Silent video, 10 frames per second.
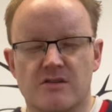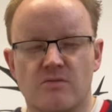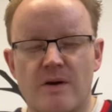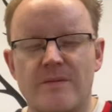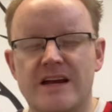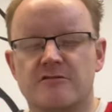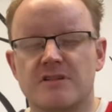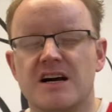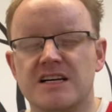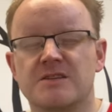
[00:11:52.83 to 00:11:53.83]
When we
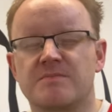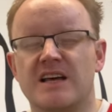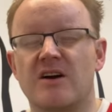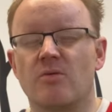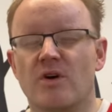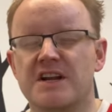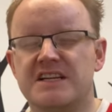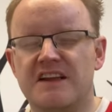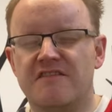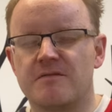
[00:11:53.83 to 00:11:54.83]
grasp that, what a
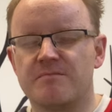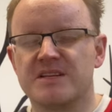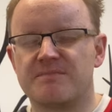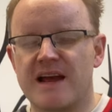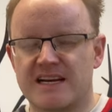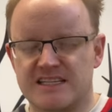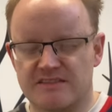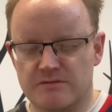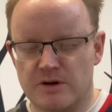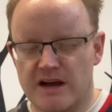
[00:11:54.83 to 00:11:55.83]
different
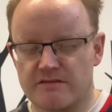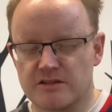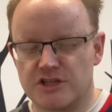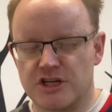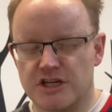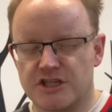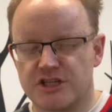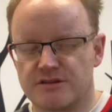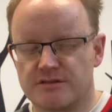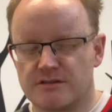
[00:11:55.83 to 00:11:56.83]
perspective we'll have on
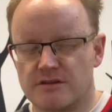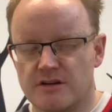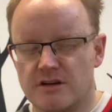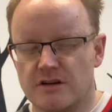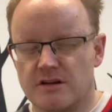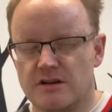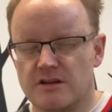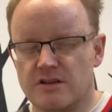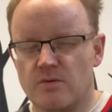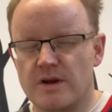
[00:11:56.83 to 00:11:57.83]
church.
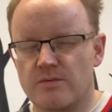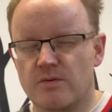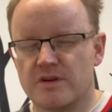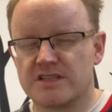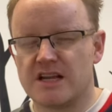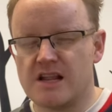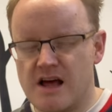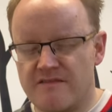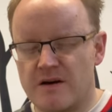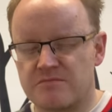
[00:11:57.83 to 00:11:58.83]
That we will want to
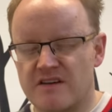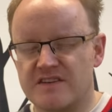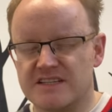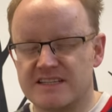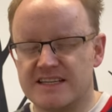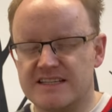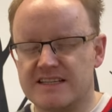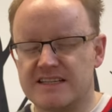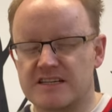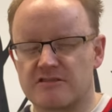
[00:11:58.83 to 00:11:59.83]
love our brothers and sisters in